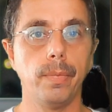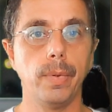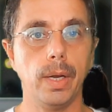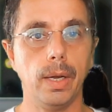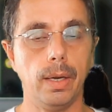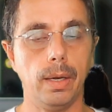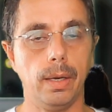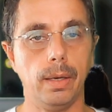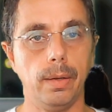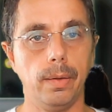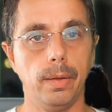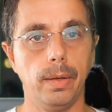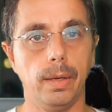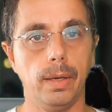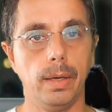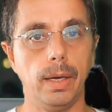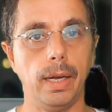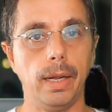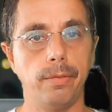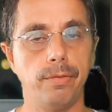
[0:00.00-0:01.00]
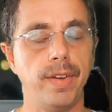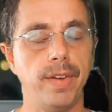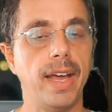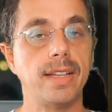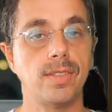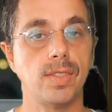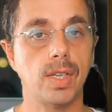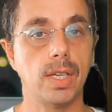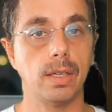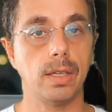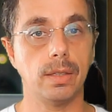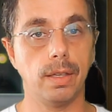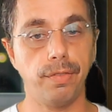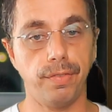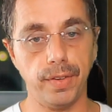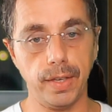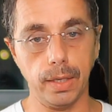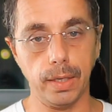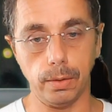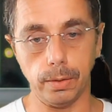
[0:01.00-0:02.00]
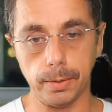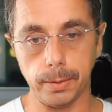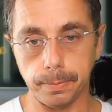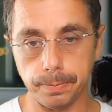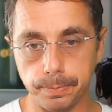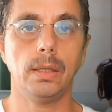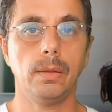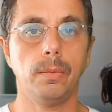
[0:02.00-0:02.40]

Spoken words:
advancing the field.